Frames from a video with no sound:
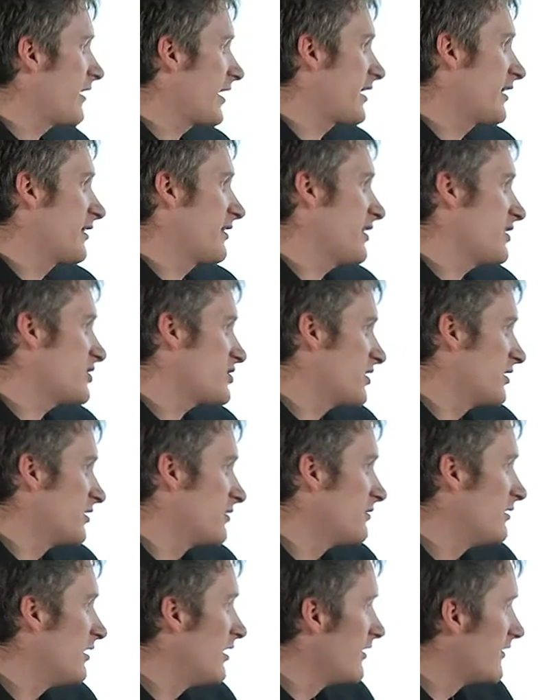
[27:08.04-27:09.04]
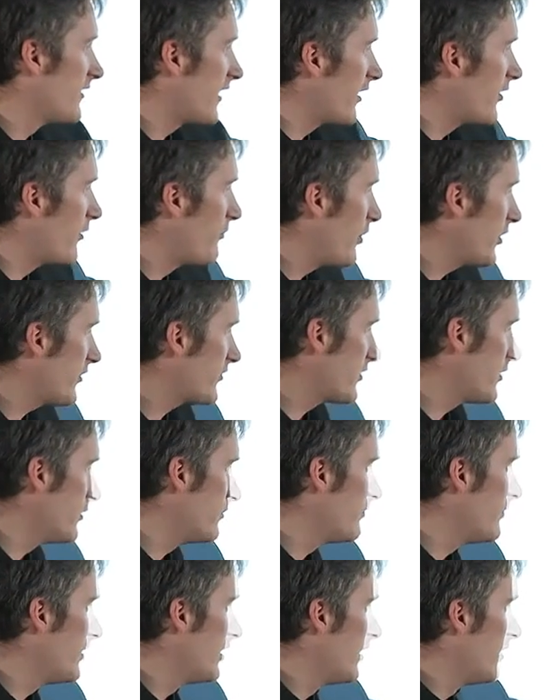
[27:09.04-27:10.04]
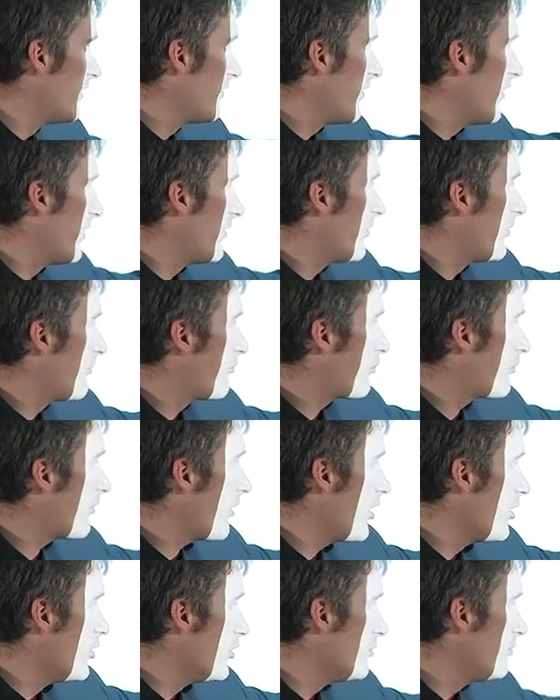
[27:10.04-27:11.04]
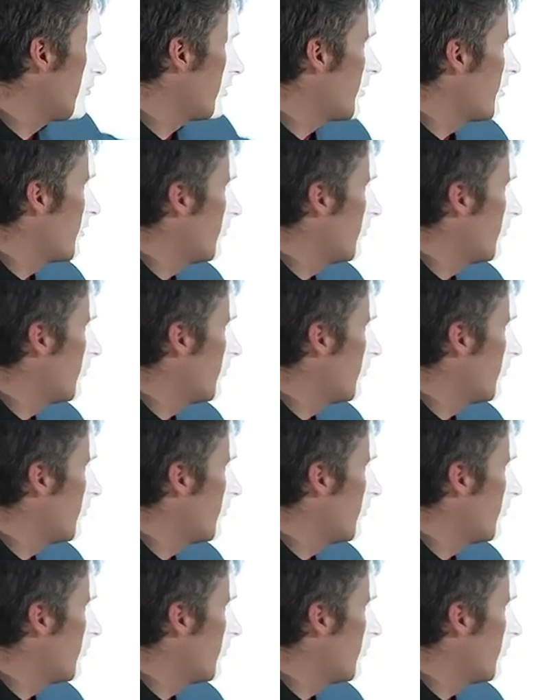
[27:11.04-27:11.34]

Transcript: recognition down the bottom that the probe,